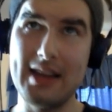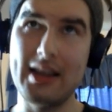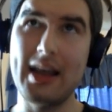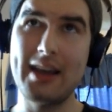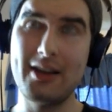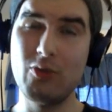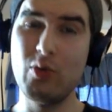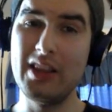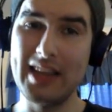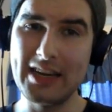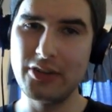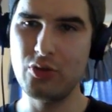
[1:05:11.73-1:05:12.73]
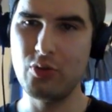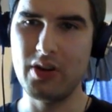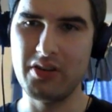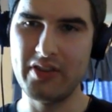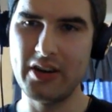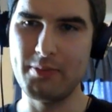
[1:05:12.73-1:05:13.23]
I can relate to
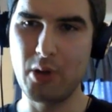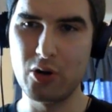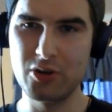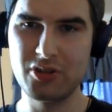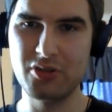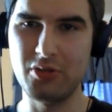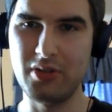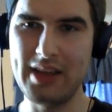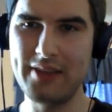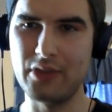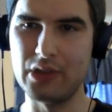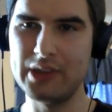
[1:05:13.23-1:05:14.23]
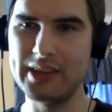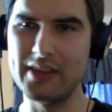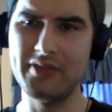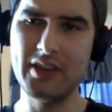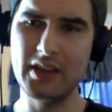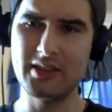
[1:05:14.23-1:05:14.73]
on a very personal level in a
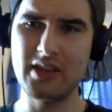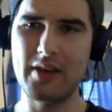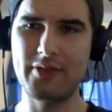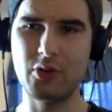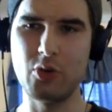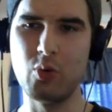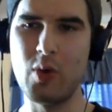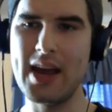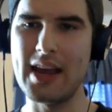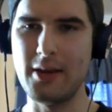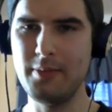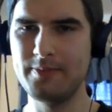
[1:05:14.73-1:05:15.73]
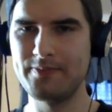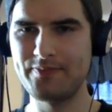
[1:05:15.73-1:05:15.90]
philosophical way.